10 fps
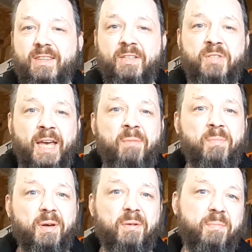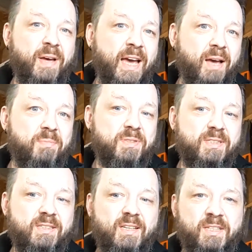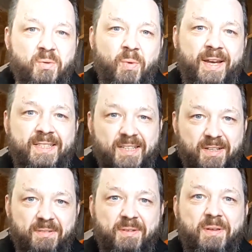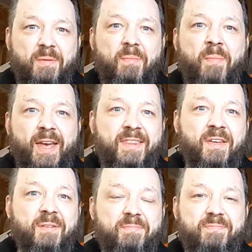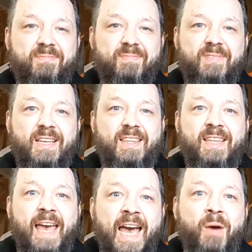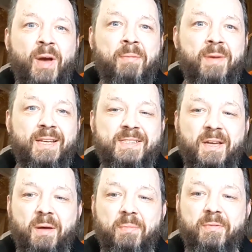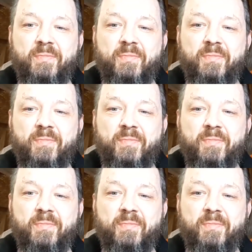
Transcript: chamber, perhaps, as a way to make the airway meet up.